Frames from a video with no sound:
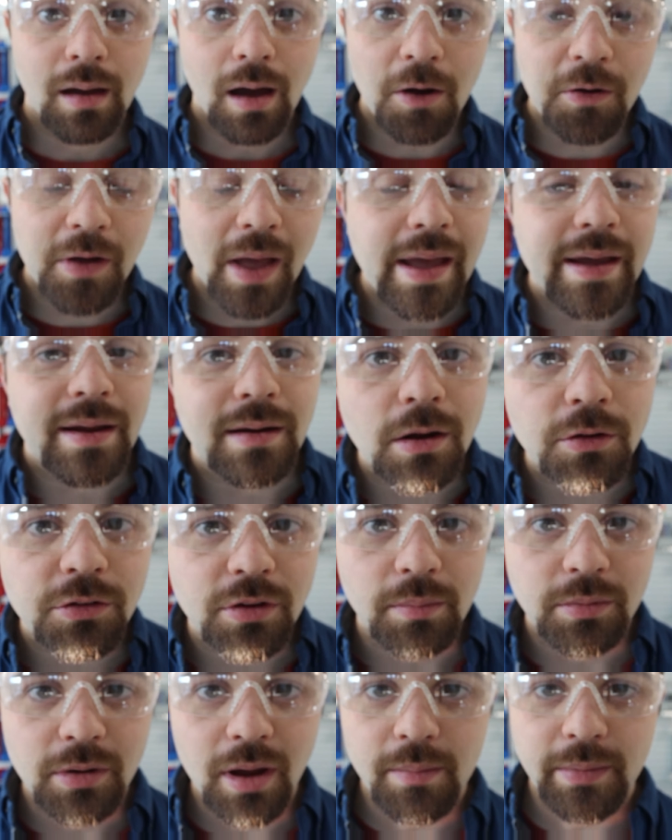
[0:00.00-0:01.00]
Okay,
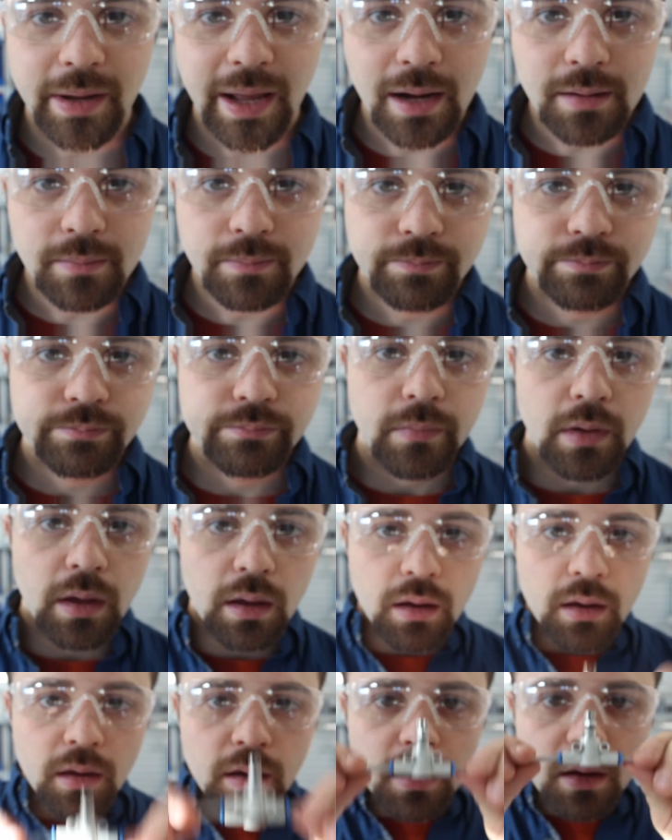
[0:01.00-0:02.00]
close-up time again.
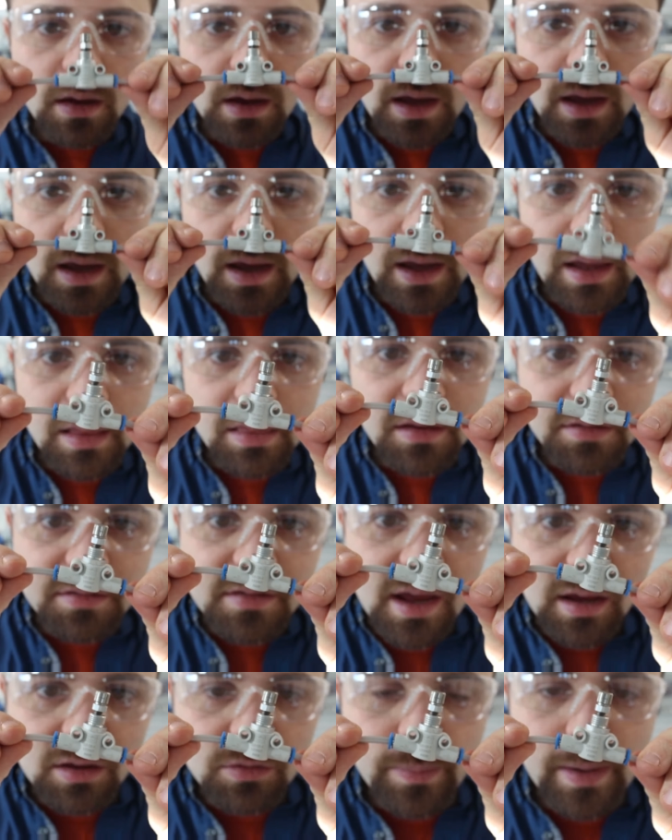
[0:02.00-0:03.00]
In this
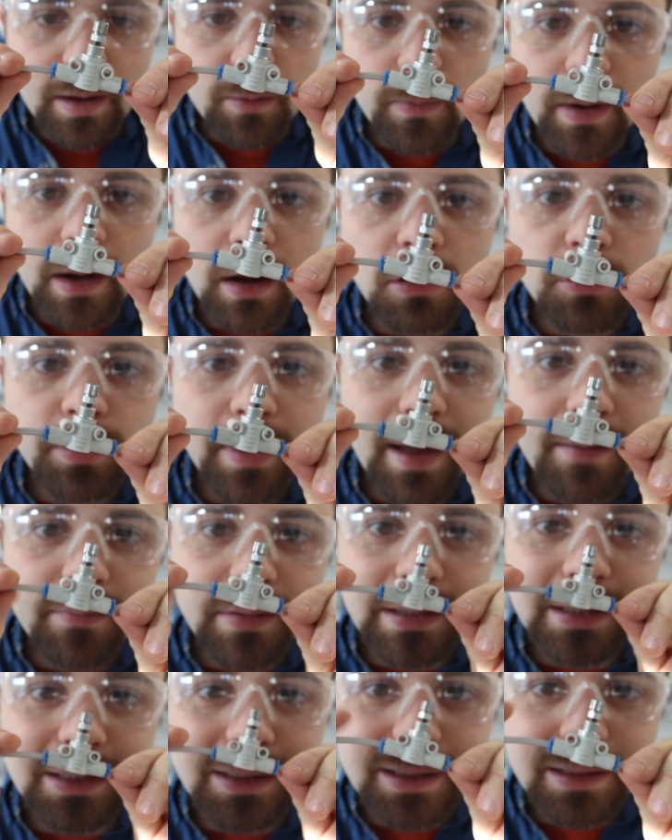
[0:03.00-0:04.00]
next bit, we're going to be
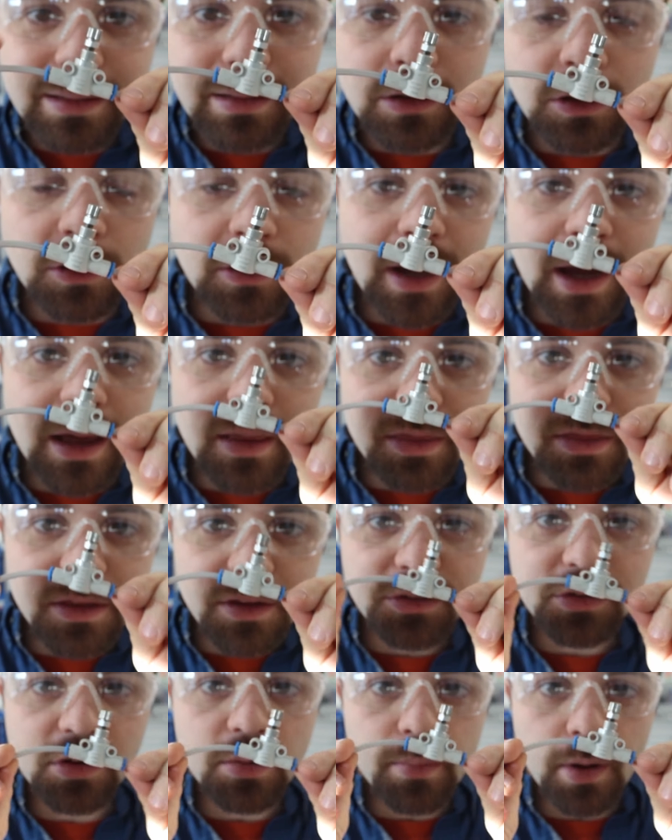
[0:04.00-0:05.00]
having a little look at
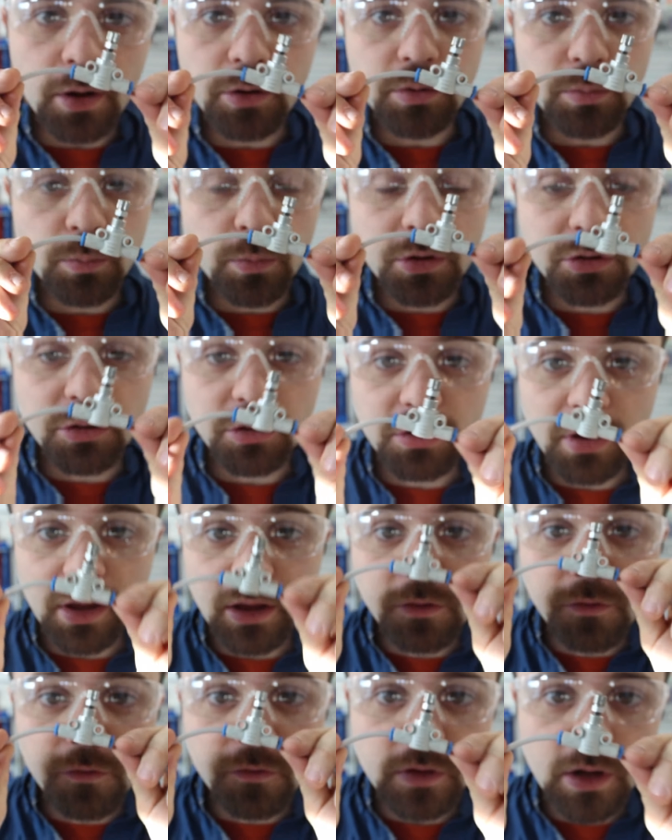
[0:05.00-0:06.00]
this component, which is a
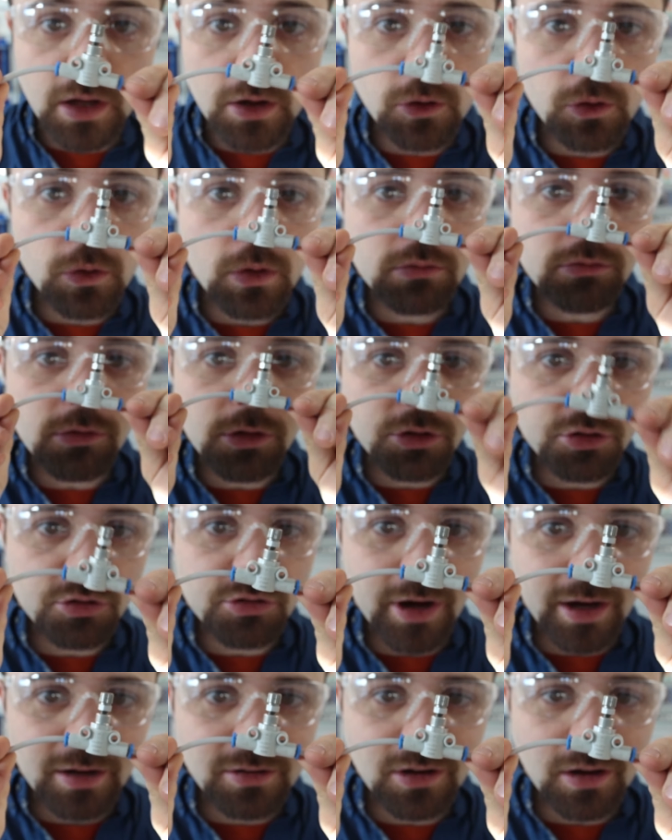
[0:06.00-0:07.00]
flow
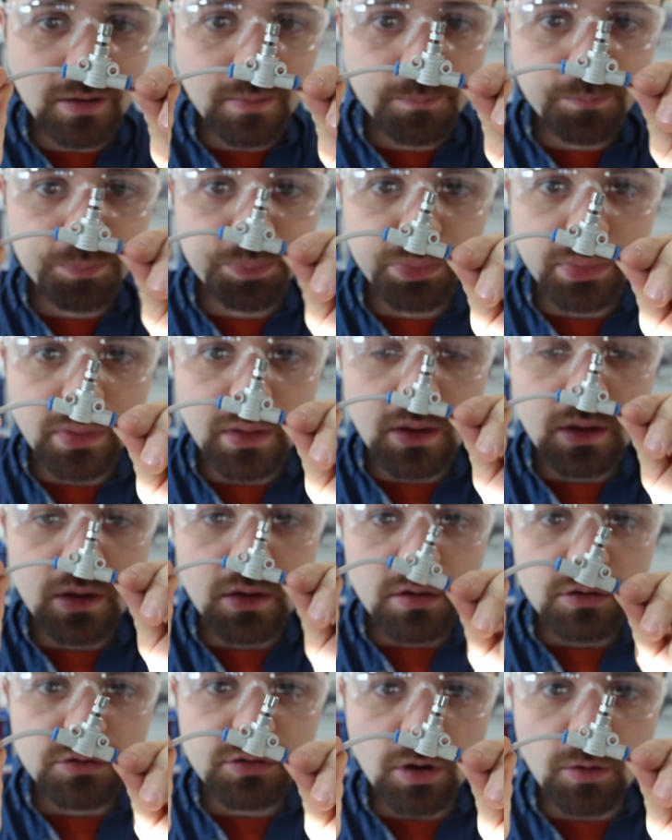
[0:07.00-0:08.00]
restrictor.
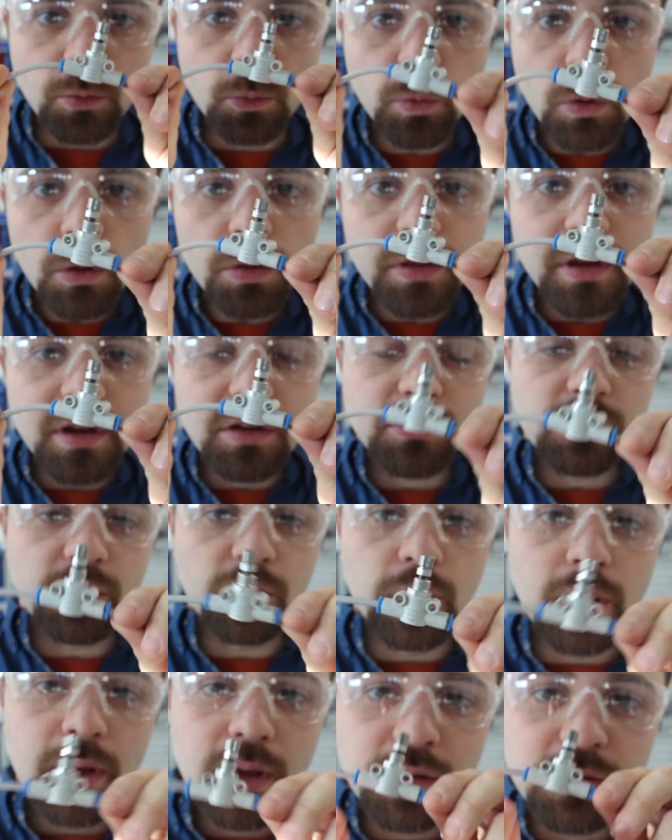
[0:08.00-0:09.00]
So what these
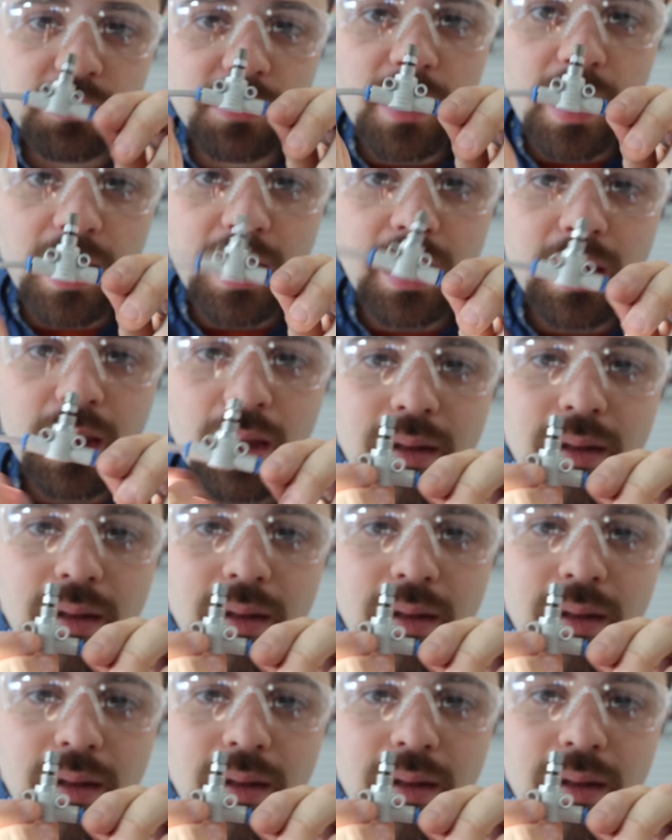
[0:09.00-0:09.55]
do is they